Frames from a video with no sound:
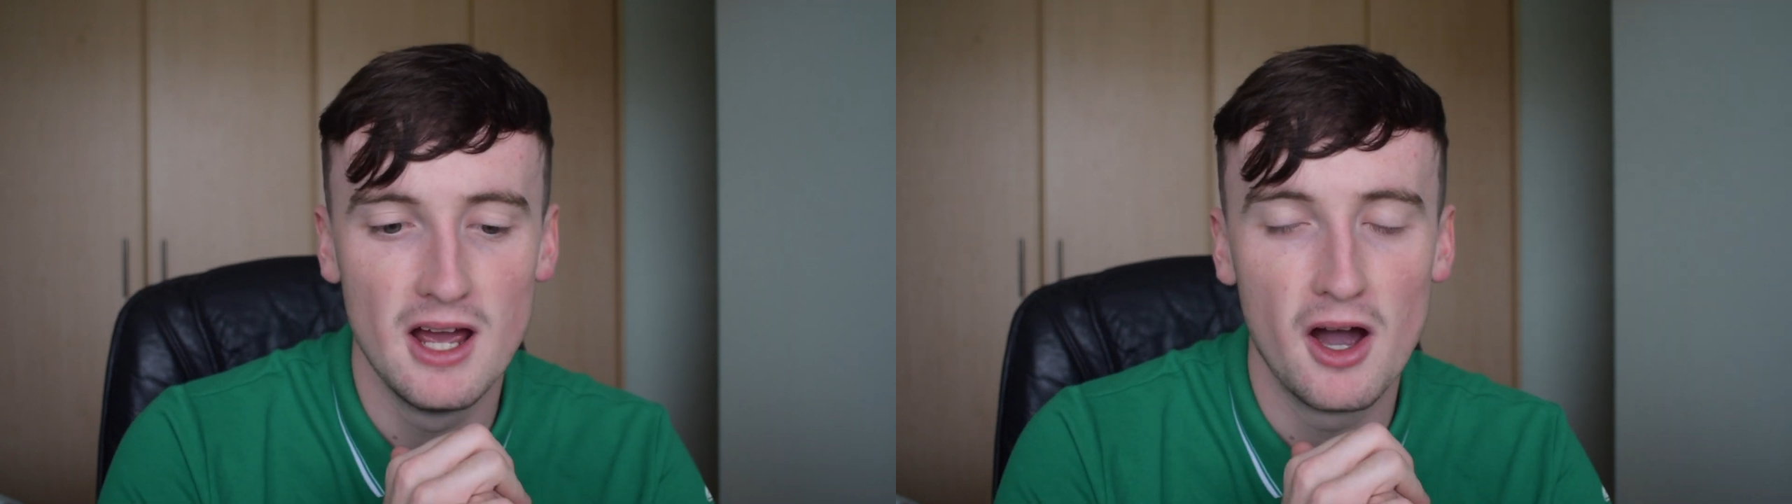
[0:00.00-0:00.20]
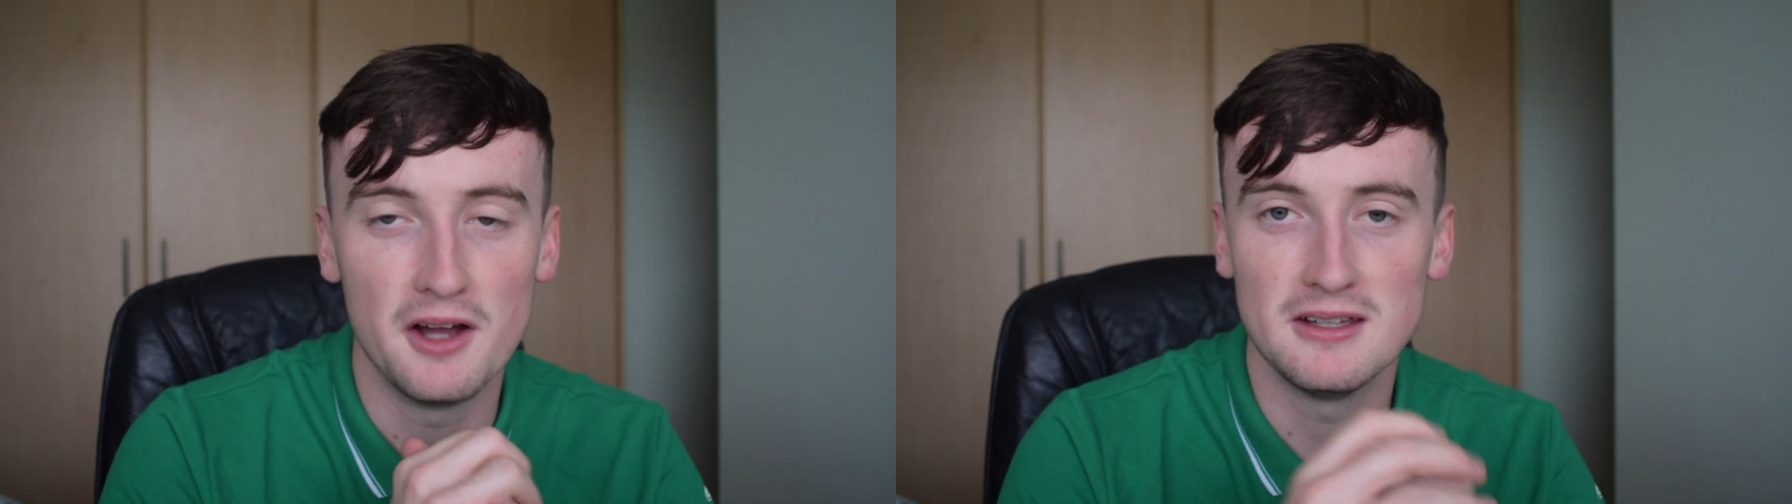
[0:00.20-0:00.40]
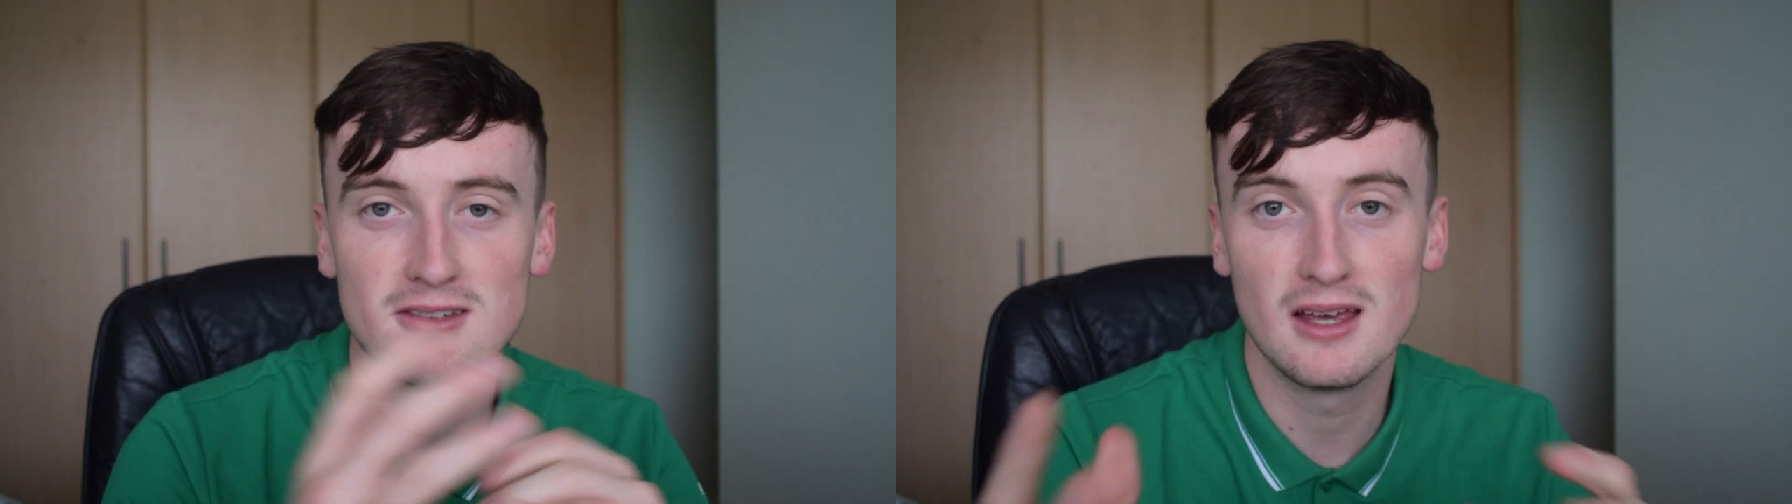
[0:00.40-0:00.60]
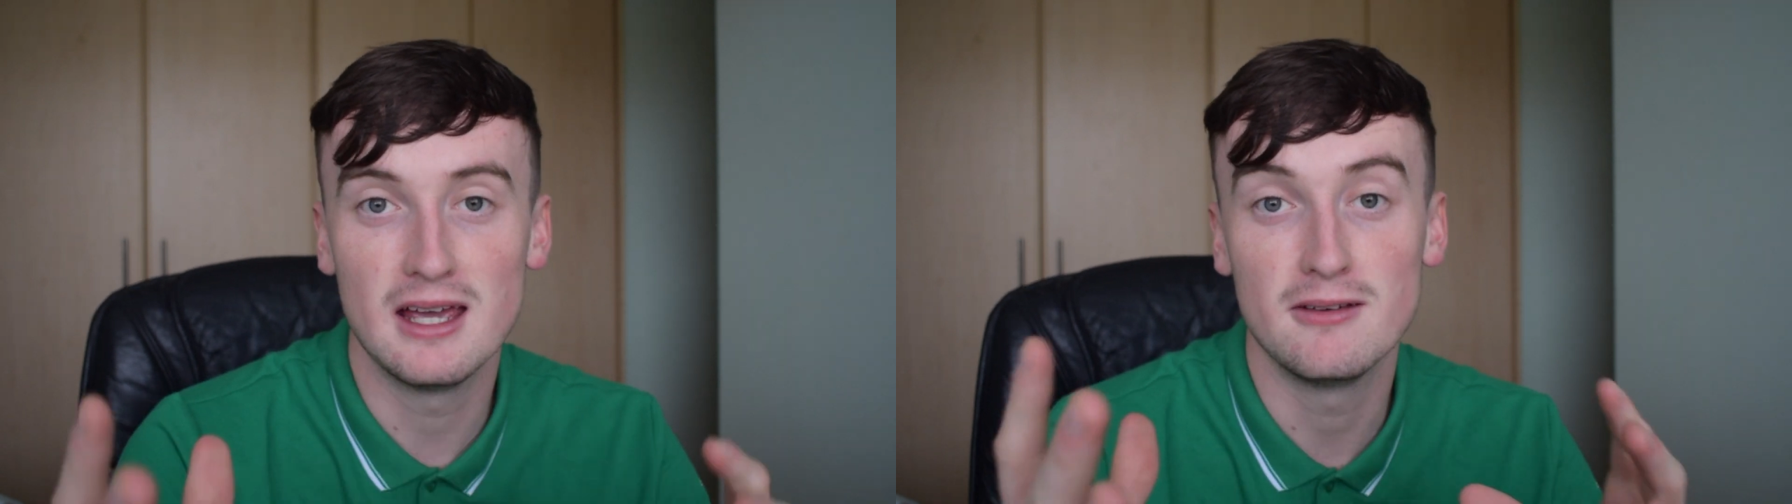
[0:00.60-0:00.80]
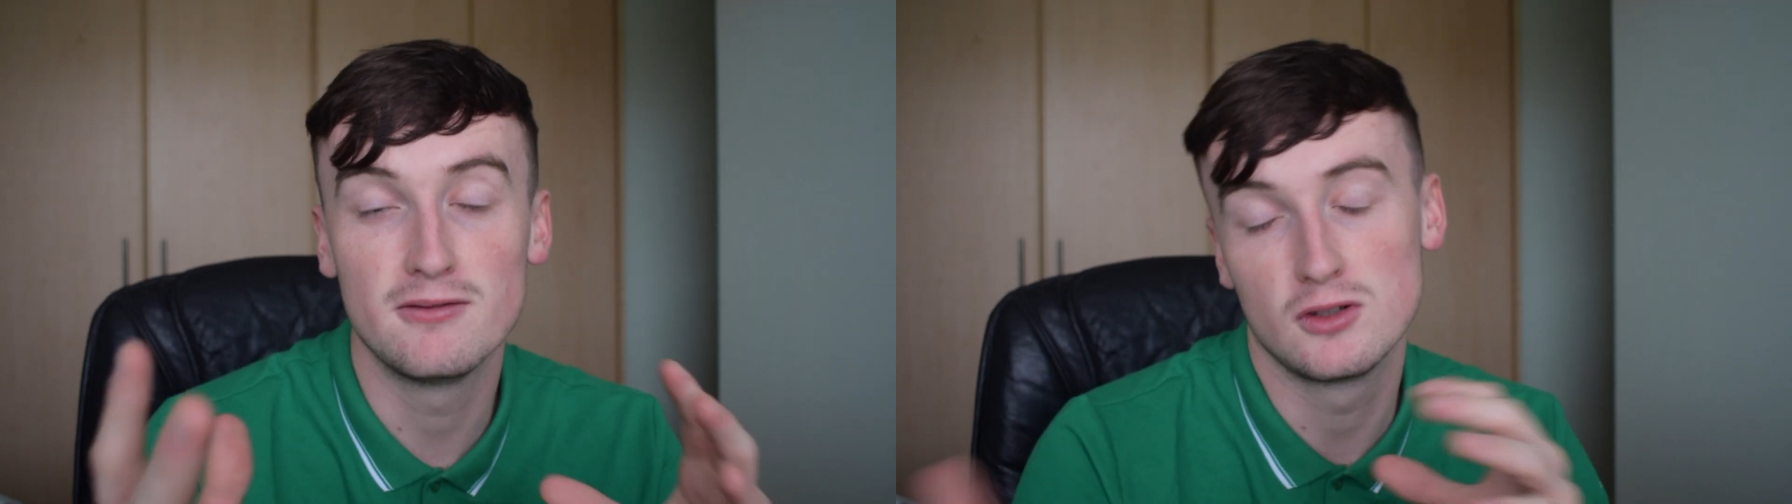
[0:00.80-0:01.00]
I did
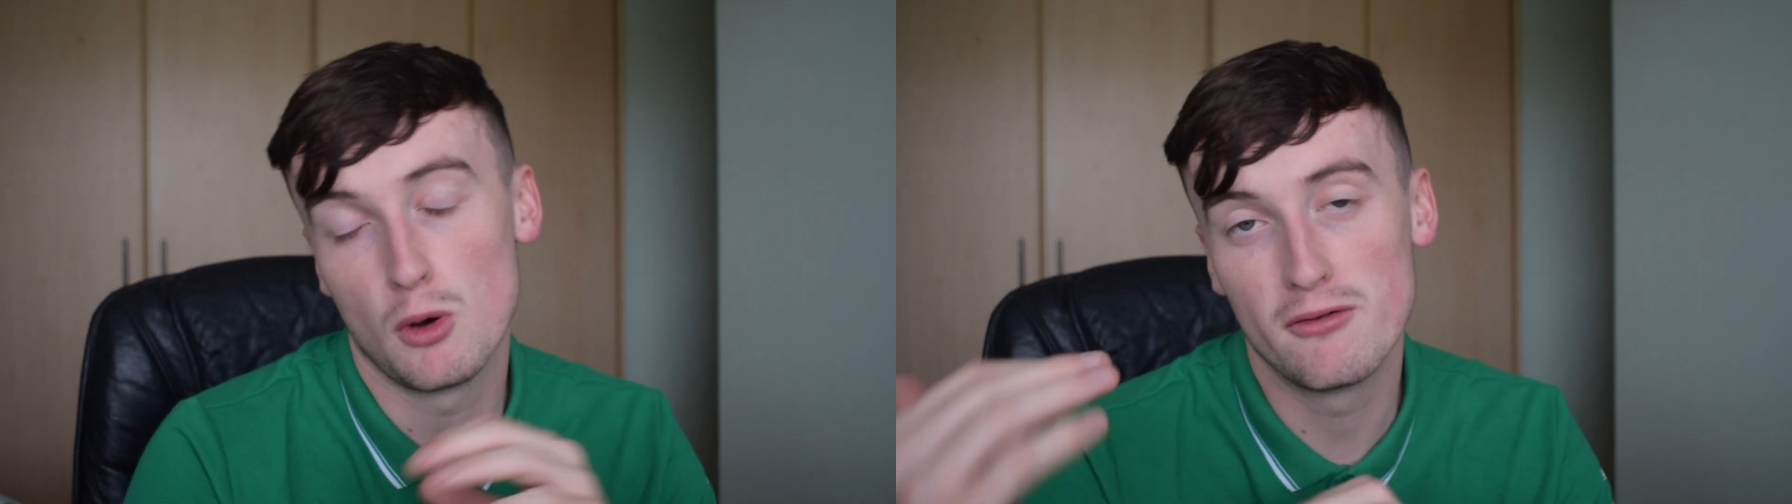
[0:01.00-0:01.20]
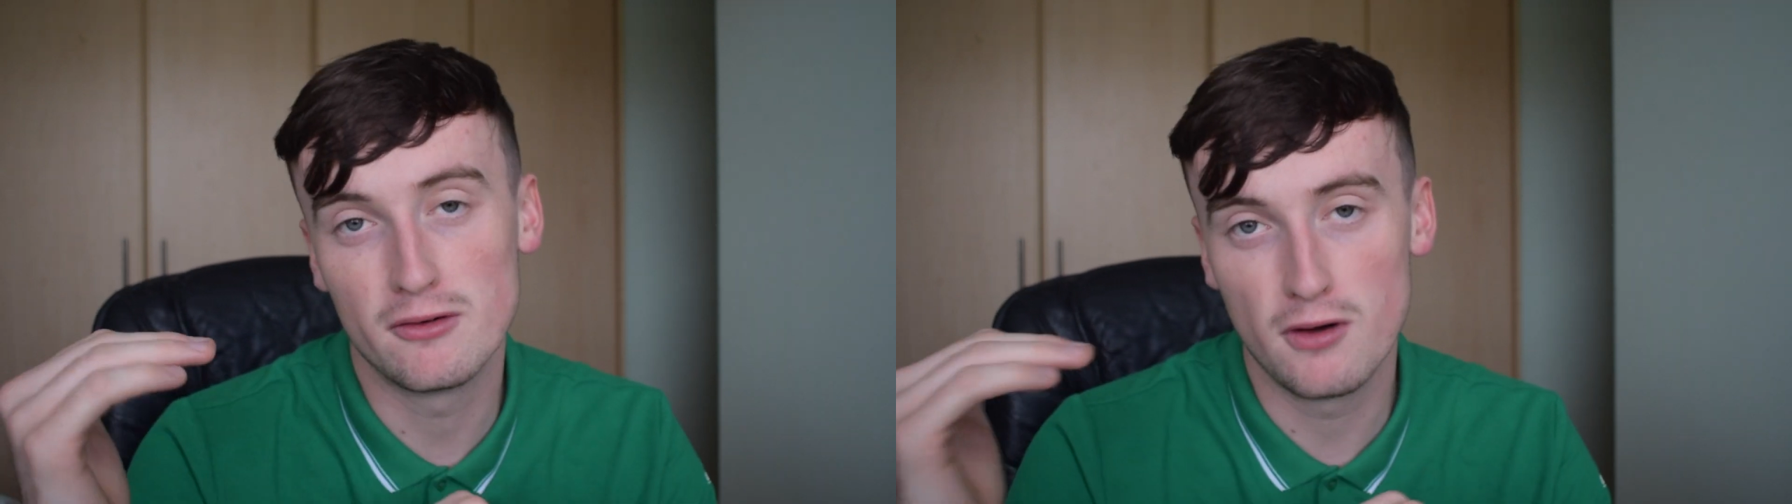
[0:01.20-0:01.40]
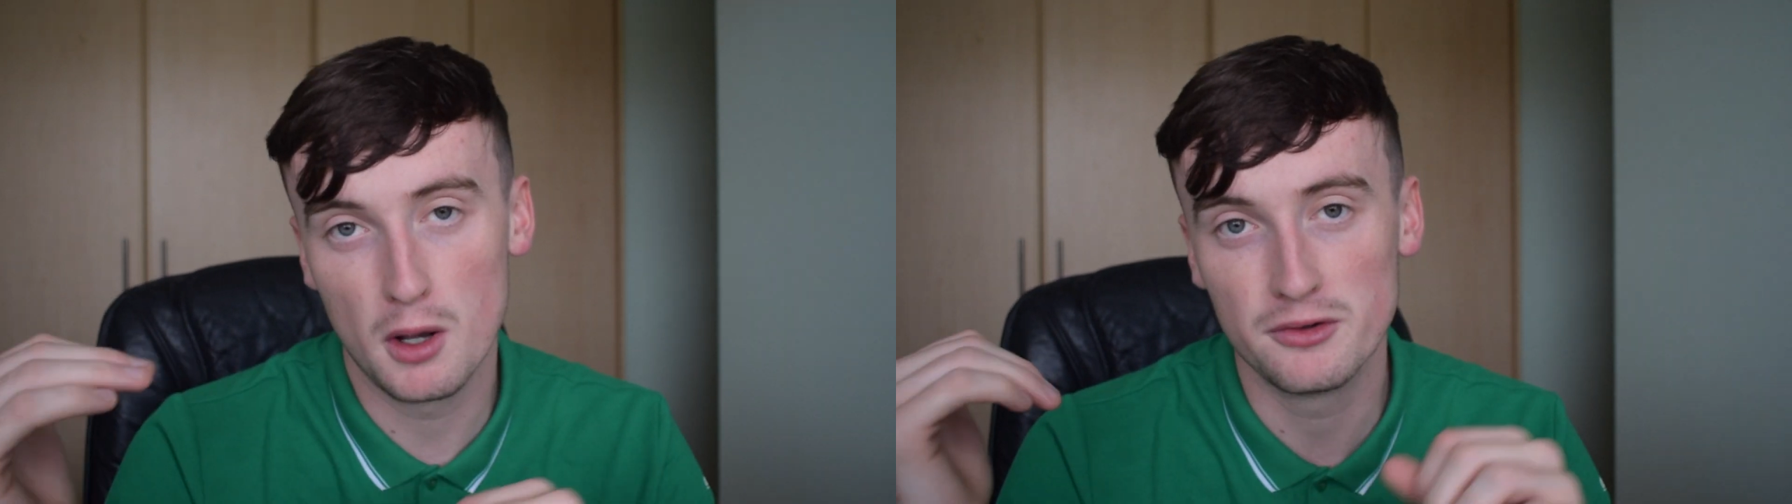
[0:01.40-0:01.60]
say go over and follow